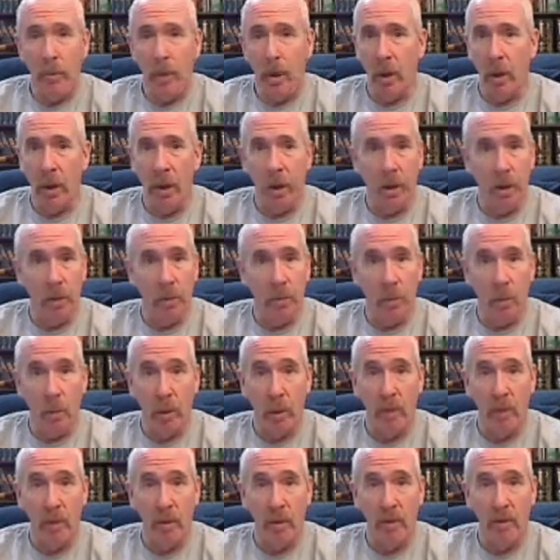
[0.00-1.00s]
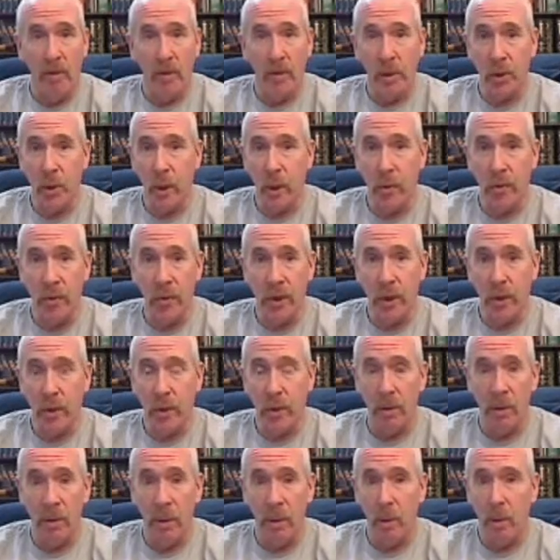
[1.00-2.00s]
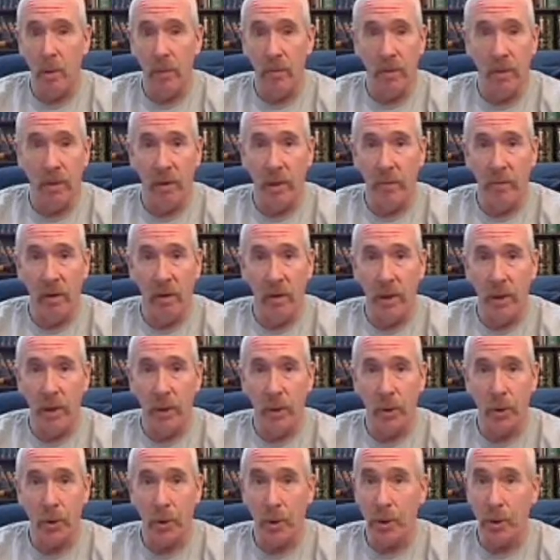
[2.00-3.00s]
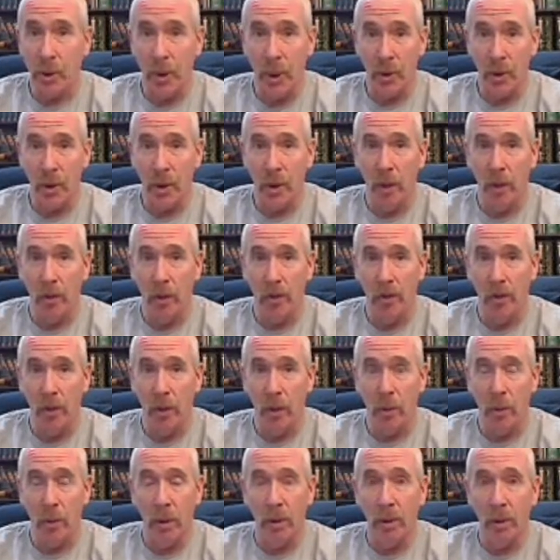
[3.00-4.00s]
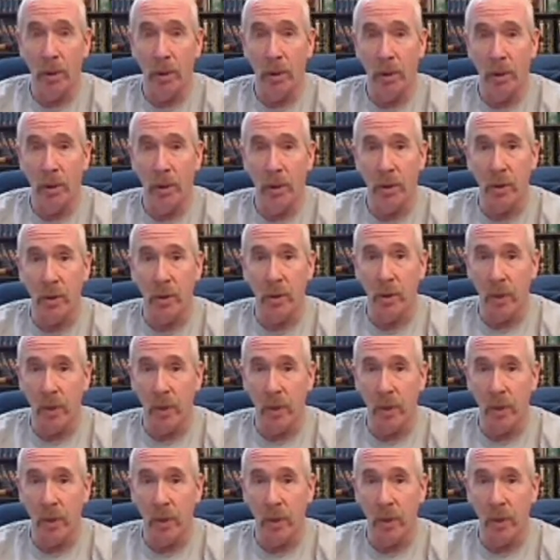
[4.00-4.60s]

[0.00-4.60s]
I hope 2011 is going to be a year of financial success, not only for anyone listening to this